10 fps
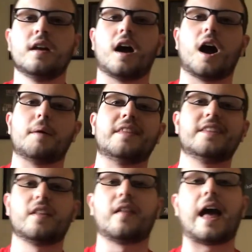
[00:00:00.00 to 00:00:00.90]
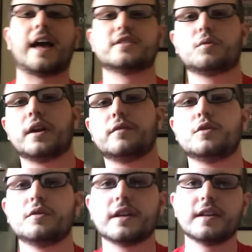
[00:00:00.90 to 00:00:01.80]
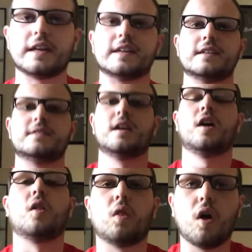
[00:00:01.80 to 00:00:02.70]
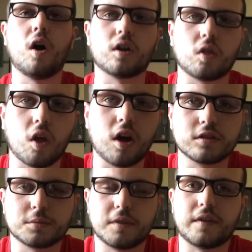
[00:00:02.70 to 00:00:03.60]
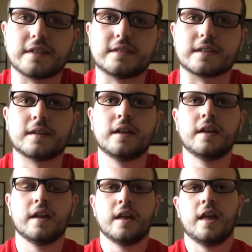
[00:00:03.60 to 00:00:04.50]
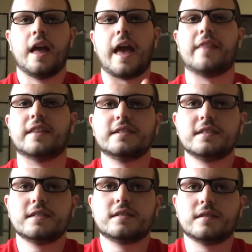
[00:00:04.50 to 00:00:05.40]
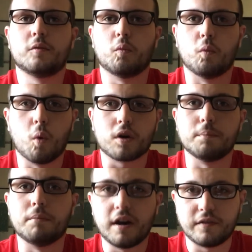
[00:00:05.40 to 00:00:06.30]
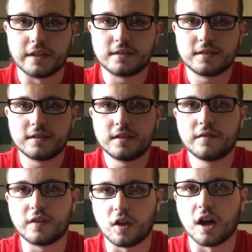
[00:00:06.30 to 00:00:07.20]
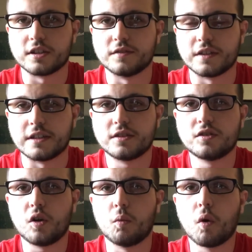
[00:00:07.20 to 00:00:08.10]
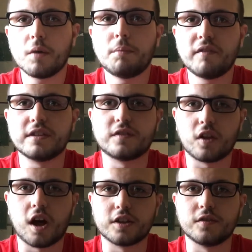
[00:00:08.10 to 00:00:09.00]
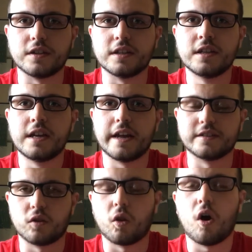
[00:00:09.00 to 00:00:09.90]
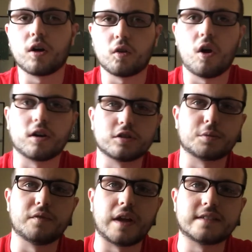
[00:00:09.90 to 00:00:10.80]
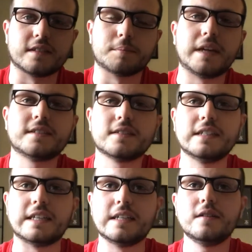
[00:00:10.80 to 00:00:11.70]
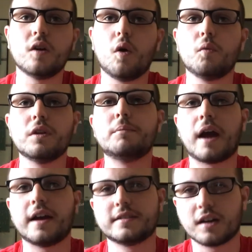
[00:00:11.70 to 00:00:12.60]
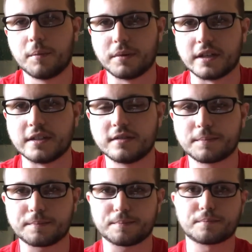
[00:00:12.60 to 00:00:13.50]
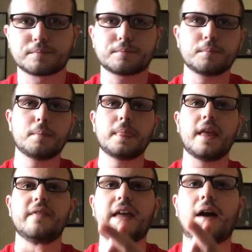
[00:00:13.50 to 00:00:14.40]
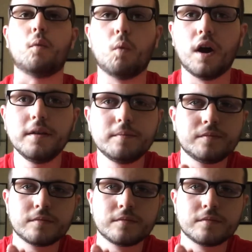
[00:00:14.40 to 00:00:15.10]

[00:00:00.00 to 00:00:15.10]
And then the last way of doing it is long-term investing. And this is Warren Buffett's philosophy. So Warren Buffett's philosophy is long-term investing. Basically, he only buys companies that, one,